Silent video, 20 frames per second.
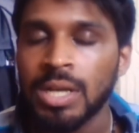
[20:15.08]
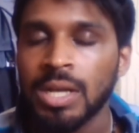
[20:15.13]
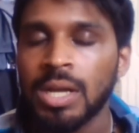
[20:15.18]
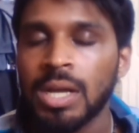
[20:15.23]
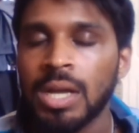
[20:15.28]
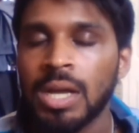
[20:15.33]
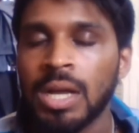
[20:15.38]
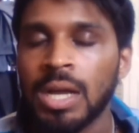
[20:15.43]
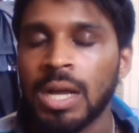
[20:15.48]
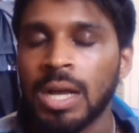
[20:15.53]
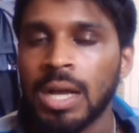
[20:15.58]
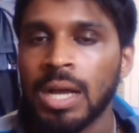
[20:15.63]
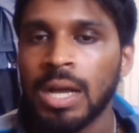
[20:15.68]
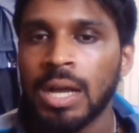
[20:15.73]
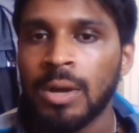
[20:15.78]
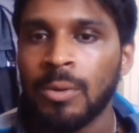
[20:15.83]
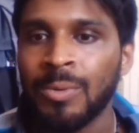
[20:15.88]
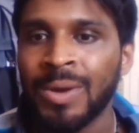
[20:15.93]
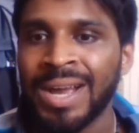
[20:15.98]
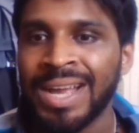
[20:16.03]

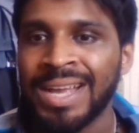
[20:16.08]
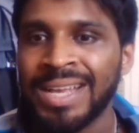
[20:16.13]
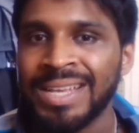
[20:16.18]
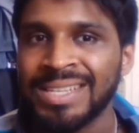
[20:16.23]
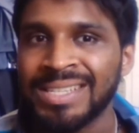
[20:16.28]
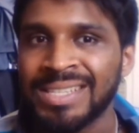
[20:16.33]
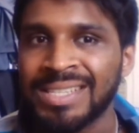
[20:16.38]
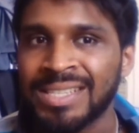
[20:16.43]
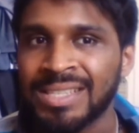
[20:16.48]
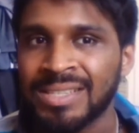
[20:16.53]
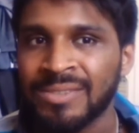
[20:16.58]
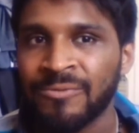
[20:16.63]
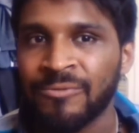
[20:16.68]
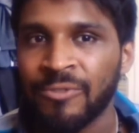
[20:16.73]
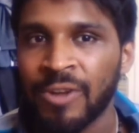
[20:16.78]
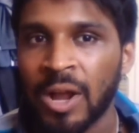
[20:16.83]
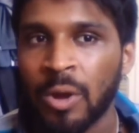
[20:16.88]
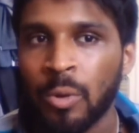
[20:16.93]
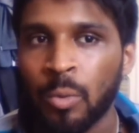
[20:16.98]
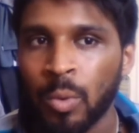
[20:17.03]
Whereas
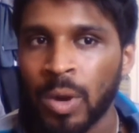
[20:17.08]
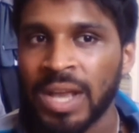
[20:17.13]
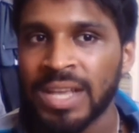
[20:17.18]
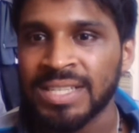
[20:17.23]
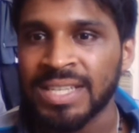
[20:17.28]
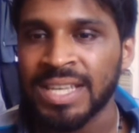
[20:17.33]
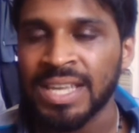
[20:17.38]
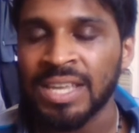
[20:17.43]
Frank West,